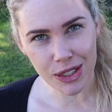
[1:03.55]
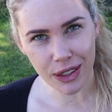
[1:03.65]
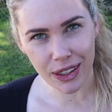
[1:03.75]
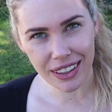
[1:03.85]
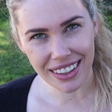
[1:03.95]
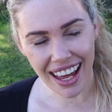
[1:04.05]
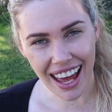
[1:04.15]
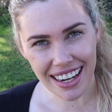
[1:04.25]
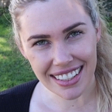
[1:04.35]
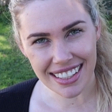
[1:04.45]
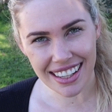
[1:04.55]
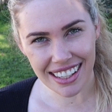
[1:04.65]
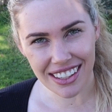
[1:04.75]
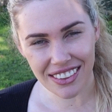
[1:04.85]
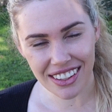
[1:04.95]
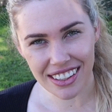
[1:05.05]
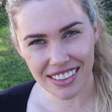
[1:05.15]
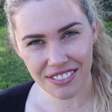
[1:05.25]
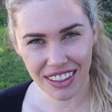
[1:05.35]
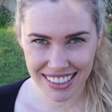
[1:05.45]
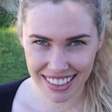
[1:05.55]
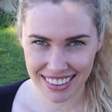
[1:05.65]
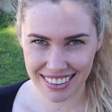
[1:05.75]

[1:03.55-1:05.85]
soil and then you can fix it.